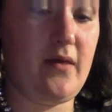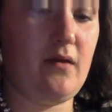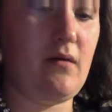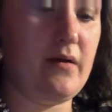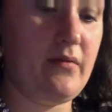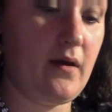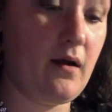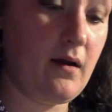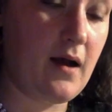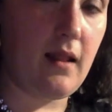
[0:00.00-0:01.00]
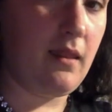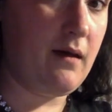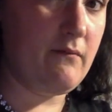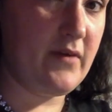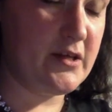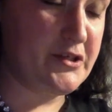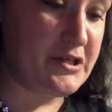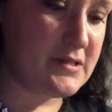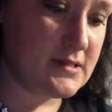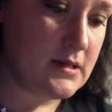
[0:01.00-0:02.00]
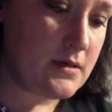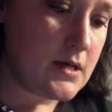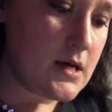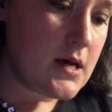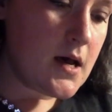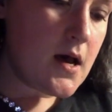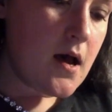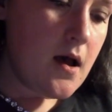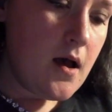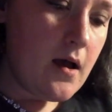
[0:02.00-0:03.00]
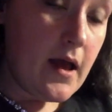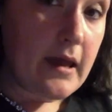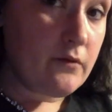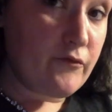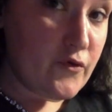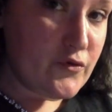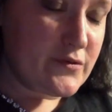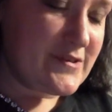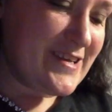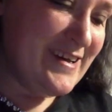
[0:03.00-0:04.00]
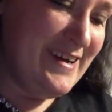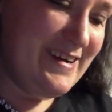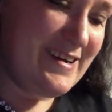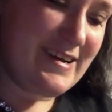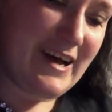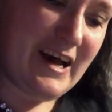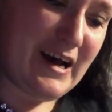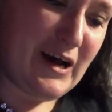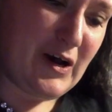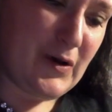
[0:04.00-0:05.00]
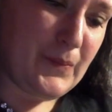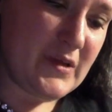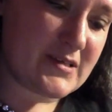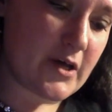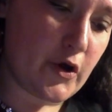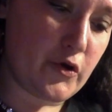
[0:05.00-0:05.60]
thing right there. I love veggies and fruits. So